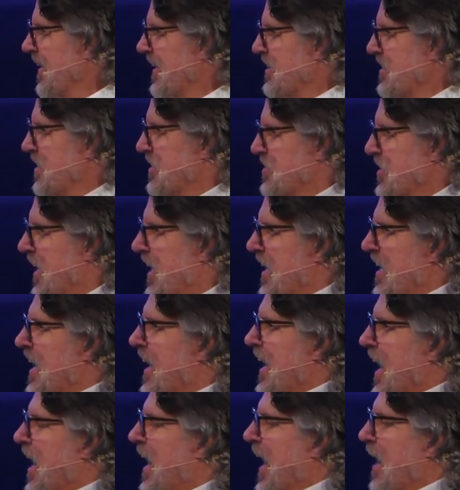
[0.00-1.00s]
to say, God,
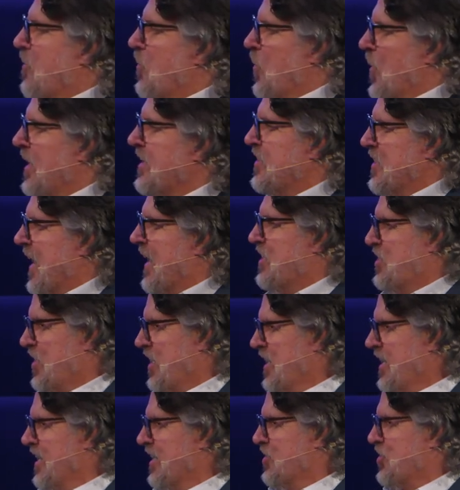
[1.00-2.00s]
I, want that
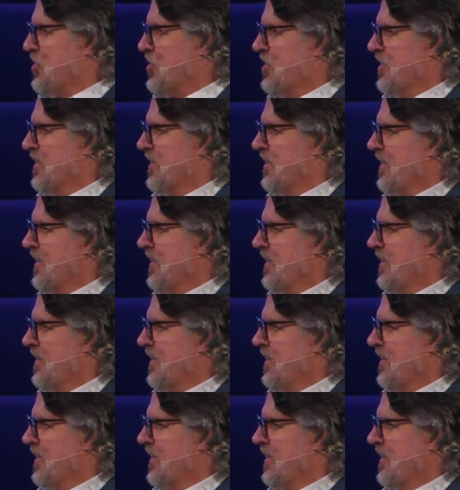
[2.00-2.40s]
touch.